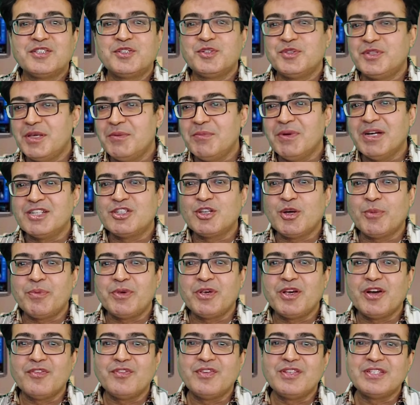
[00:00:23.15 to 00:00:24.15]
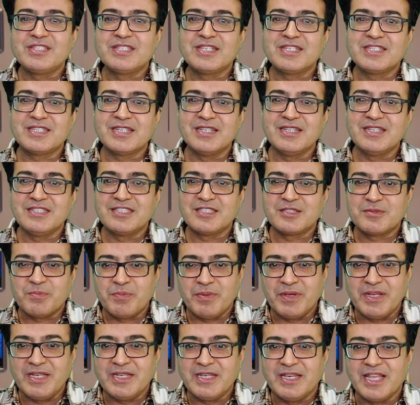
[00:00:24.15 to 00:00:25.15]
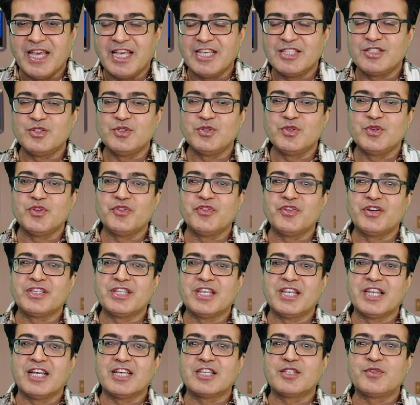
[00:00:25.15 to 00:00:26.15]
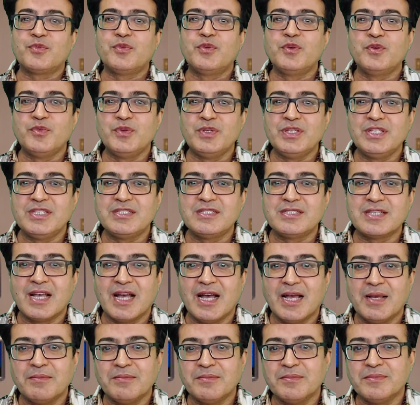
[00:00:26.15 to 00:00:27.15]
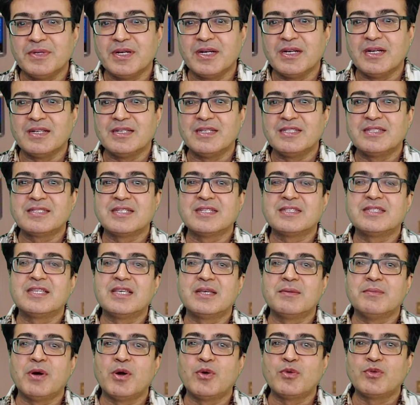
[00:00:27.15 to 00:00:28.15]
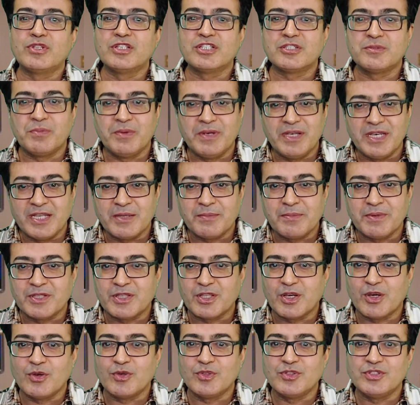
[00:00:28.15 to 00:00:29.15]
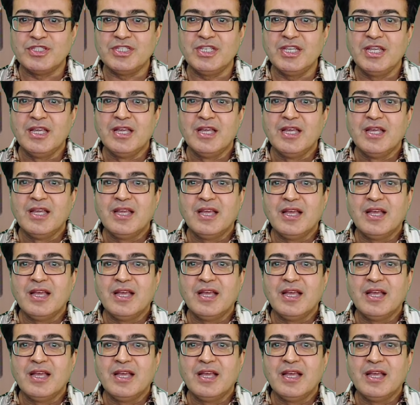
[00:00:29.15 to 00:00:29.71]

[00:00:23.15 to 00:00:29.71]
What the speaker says: Today my topic of discussion is spleen. As you know, for the last few weeks I'm discussing about the splenic pathology.